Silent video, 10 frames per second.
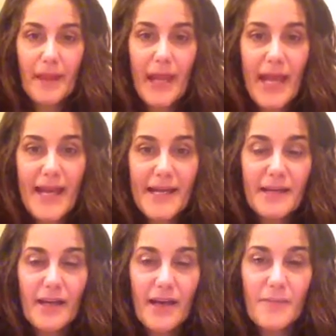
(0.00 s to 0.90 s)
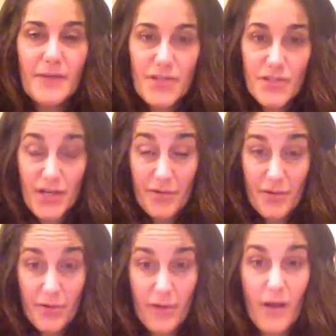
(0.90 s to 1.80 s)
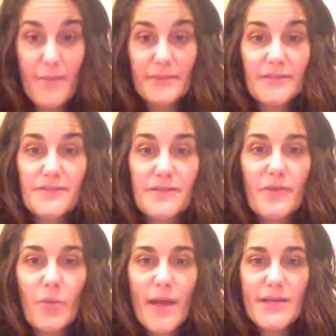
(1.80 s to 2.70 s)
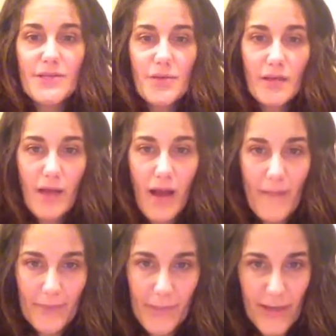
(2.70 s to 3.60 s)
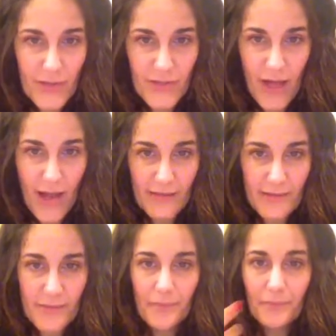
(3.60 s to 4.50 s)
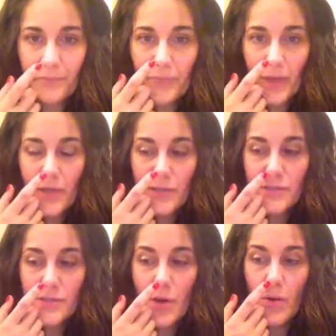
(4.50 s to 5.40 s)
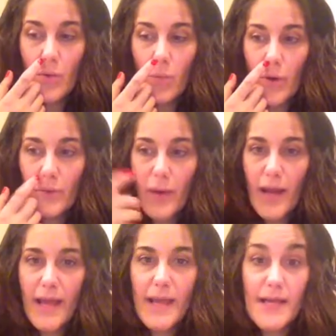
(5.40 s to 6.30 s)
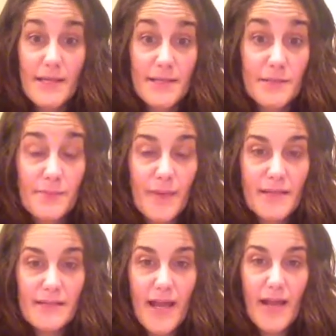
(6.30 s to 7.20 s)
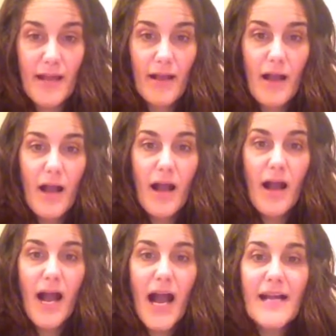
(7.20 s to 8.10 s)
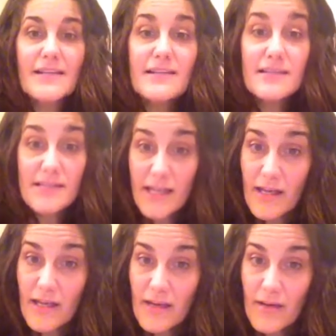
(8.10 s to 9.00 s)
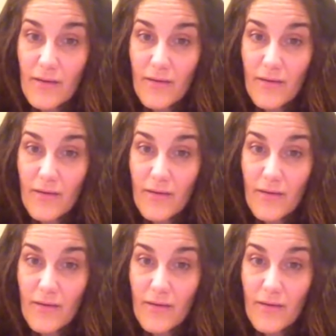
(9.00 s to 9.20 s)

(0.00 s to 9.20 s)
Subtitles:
And I'm going to share with you a couple of different ways you can compliment your child. So one way is by saying, I see